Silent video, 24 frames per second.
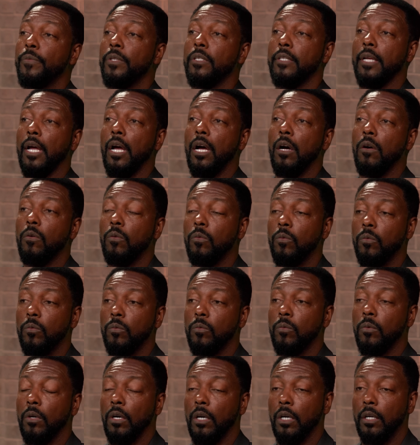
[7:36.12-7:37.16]
Now,
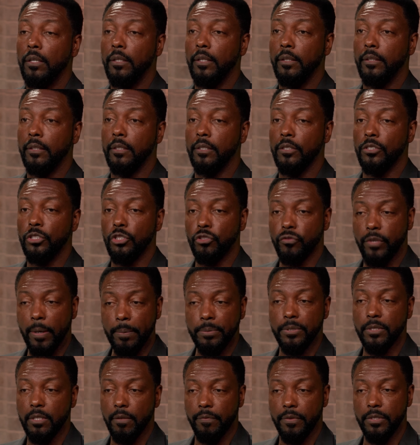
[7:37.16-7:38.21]
the
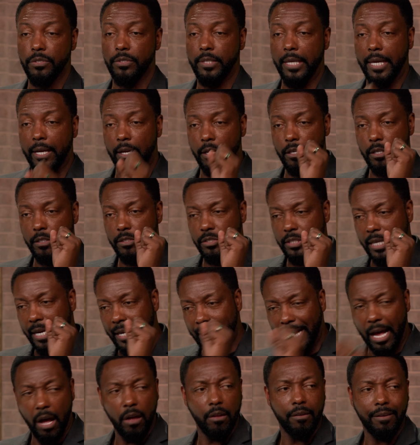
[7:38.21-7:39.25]
descriptions of this thing,
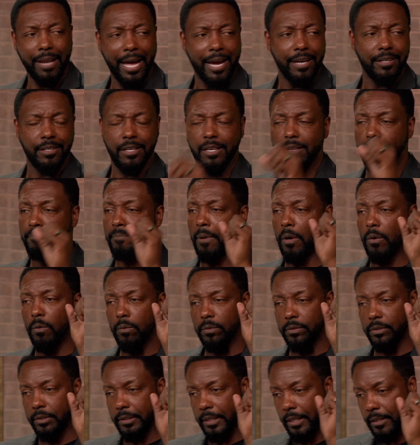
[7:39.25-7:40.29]
sending out lightning
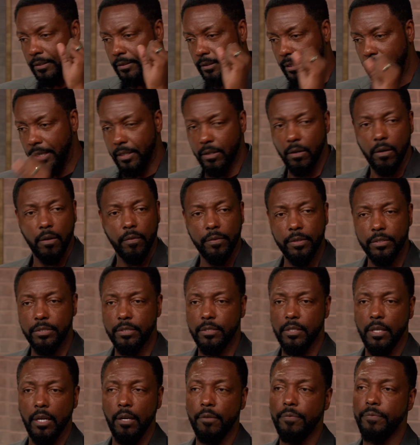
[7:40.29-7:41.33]
bolts and all this
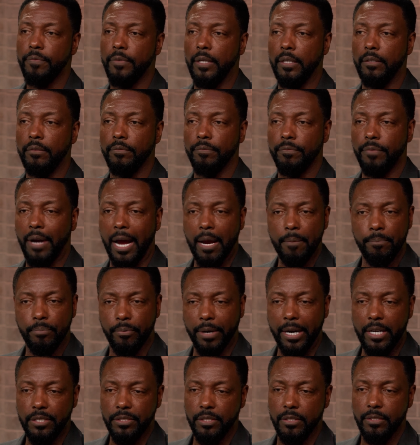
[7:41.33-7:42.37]
stuff and
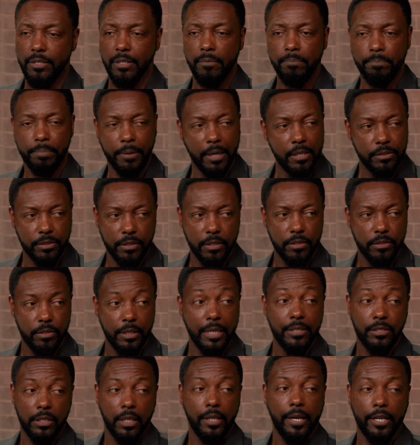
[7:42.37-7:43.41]
vibrations and buzzes,
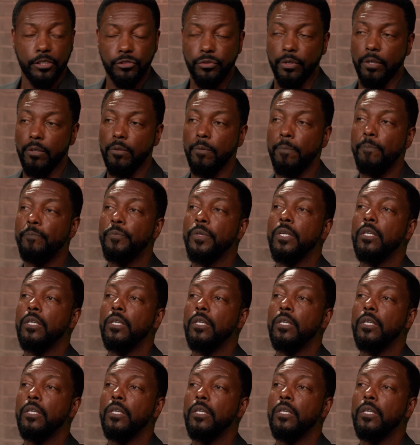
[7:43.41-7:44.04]
it's electrical.